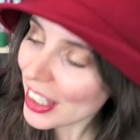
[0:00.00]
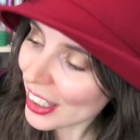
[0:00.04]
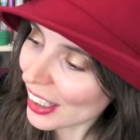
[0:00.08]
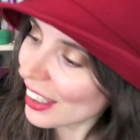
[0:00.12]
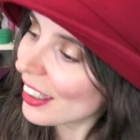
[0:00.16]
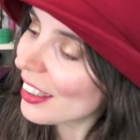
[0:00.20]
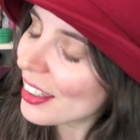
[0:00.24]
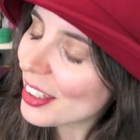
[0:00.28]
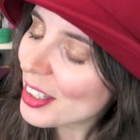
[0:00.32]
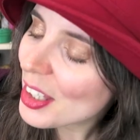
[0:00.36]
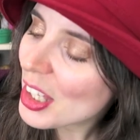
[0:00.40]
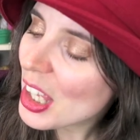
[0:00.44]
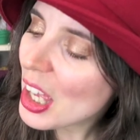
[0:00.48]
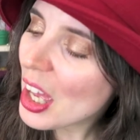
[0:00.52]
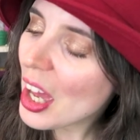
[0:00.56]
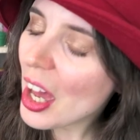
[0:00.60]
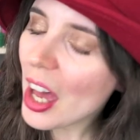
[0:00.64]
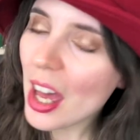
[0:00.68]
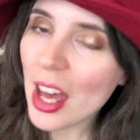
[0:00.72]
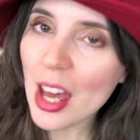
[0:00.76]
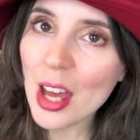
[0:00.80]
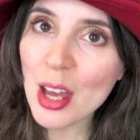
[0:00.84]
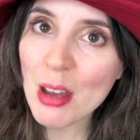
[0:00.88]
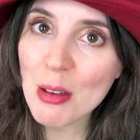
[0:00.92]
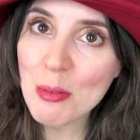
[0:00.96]
year,
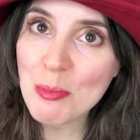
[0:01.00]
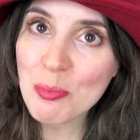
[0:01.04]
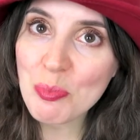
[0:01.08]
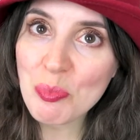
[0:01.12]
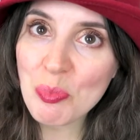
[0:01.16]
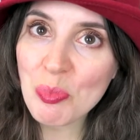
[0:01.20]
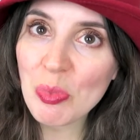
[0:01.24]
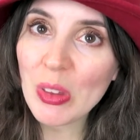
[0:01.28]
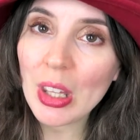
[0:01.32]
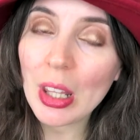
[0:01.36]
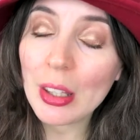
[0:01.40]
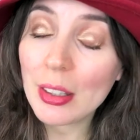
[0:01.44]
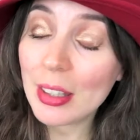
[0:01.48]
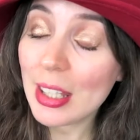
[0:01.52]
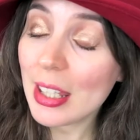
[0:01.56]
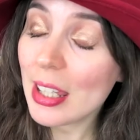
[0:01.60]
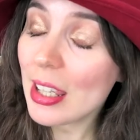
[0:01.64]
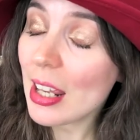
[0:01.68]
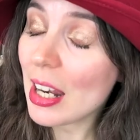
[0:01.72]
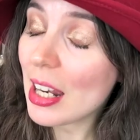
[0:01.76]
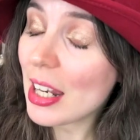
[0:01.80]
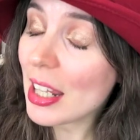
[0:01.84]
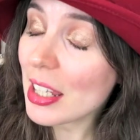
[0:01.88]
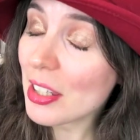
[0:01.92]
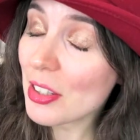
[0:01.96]

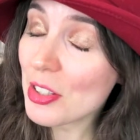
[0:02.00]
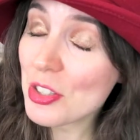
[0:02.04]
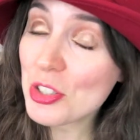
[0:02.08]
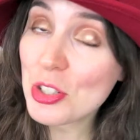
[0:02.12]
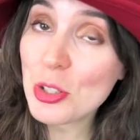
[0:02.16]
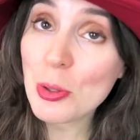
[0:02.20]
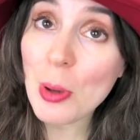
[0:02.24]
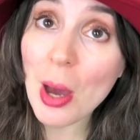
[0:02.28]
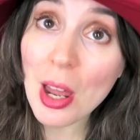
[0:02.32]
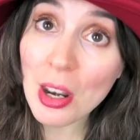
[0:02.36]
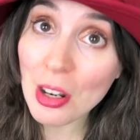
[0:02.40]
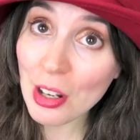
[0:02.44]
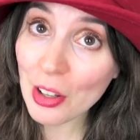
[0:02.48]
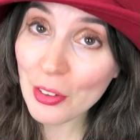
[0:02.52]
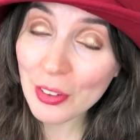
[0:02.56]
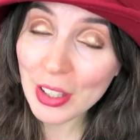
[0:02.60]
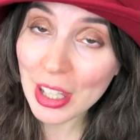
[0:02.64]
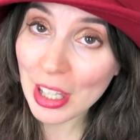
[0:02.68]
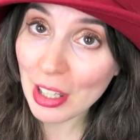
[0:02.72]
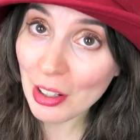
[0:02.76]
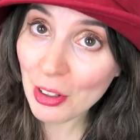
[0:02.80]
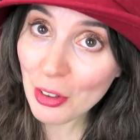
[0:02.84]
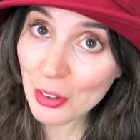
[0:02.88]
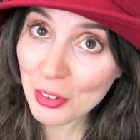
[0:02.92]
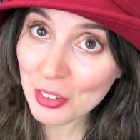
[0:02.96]
the link to
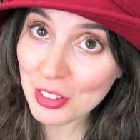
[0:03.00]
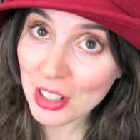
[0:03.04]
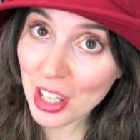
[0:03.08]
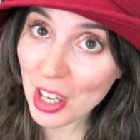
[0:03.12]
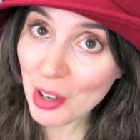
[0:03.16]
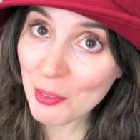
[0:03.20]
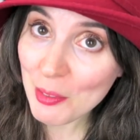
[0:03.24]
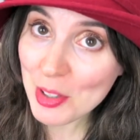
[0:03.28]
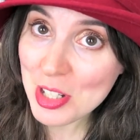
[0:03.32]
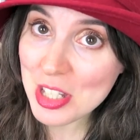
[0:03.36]
Unlocking Lockdown,